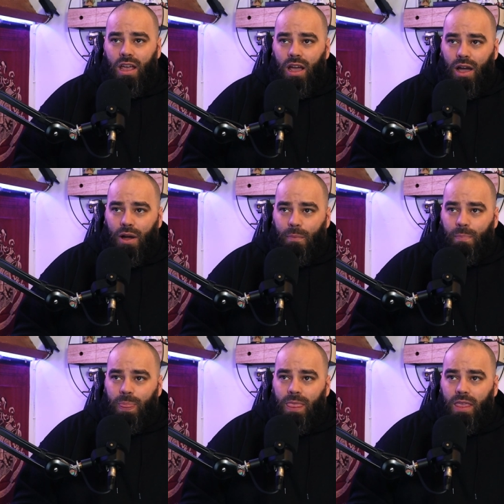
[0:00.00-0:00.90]

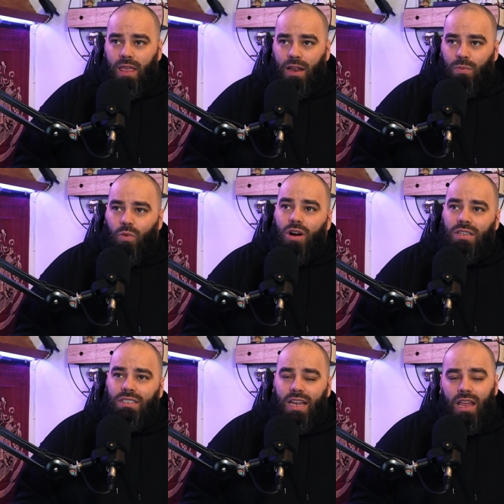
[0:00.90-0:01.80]
um, it
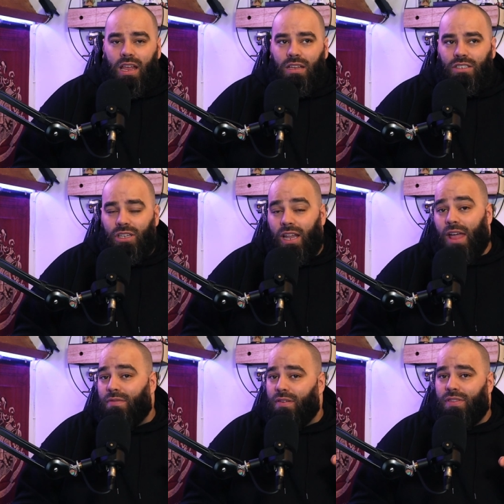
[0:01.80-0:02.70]
was July
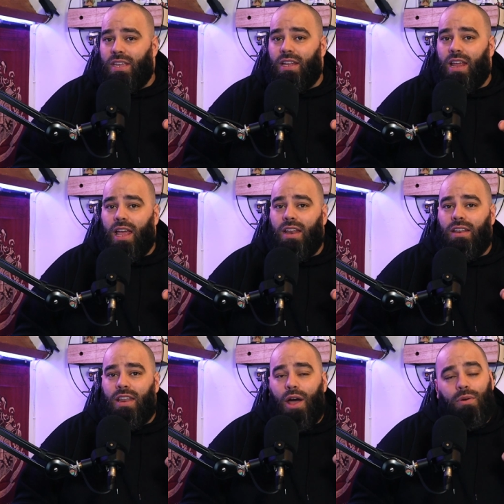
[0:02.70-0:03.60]
fifteenth and
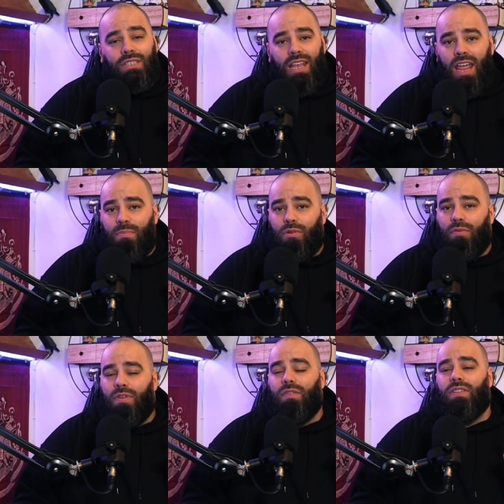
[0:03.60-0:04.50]
now is April
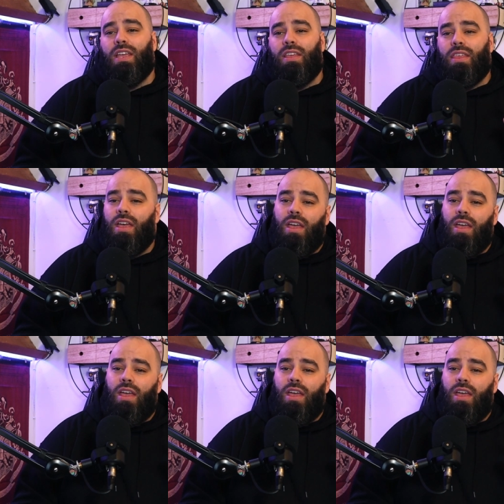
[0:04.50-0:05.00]
fifteenth.